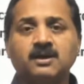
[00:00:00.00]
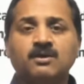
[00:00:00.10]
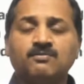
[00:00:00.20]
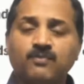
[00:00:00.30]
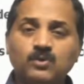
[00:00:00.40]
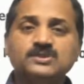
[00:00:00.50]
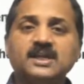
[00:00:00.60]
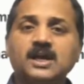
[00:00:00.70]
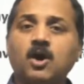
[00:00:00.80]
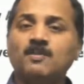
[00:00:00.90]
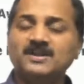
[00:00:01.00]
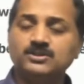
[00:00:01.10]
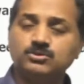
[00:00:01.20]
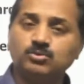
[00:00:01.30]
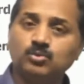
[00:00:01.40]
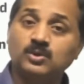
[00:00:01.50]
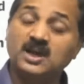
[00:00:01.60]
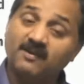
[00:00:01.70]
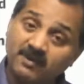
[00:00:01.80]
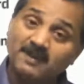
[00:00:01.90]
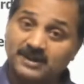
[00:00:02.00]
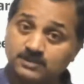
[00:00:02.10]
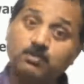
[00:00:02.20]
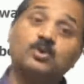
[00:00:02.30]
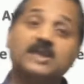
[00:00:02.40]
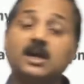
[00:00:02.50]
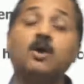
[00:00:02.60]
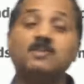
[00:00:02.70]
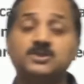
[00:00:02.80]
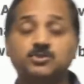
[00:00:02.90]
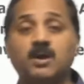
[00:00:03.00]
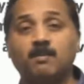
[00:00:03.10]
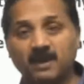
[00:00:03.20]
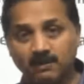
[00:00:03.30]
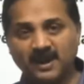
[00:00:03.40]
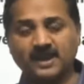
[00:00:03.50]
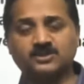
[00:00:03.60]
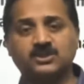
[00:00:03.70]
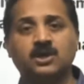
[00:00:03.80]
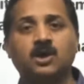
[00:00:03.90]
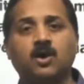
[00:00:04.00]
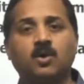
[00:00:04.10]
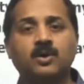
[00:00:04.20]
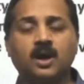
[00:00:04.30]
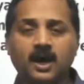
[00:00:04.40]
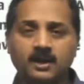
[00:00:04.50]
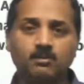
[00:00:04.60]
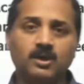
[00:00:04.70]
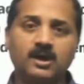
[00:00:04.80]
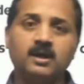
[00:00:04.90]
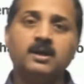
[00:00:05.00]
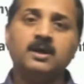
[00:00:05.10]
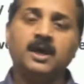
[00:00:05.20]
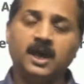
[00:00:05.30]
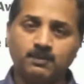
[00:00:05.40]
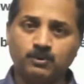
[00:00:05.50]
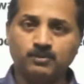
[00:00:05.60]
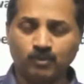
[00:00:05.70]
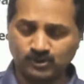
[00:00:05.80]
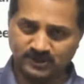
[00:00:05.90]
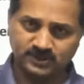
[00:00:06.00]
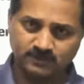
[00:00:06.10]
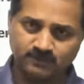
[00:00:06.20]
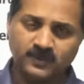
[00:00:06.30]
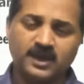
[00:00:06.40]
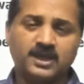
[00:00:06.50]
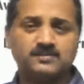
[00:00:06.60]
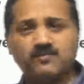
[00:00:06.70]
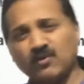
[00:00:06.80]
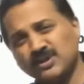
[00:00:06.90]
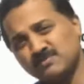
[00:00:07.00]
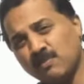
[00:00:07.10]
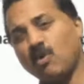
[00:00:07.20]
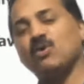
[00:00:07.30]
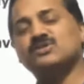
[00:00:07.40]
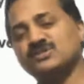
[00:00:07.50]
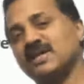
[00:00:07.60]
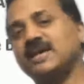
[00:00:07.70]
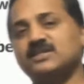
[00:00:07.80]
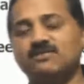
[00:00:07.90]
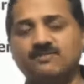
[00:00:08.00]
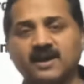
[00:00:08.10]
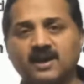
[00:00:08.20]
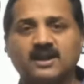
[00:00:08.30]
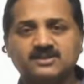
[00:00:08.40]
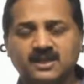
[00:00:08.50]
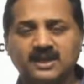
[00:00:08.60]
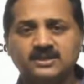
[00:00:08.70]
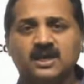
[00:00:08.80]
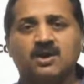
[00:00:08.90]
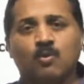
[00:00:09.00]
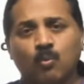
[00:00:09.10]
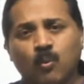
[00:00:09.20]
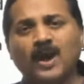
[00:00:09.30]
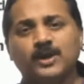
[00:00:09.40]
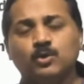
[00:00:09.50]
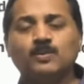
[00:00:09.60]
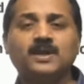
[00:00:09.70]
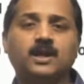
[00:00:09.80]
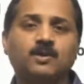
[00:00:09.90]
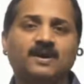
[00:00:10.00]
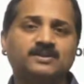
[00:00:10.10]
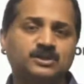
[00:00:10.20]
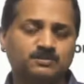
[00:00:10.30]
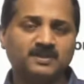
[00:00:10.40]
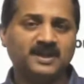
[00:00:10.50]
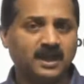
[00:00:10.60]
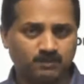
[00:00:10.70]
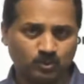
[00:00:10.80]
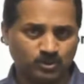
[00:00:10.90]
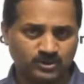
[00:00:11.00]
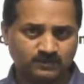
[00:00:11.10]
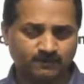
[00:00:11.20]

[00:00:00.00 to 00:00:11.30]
forced the governments, both the governments, to apply brakes on Aramula airport project. As for a small state of Kerala's kind, why do we require this many airports?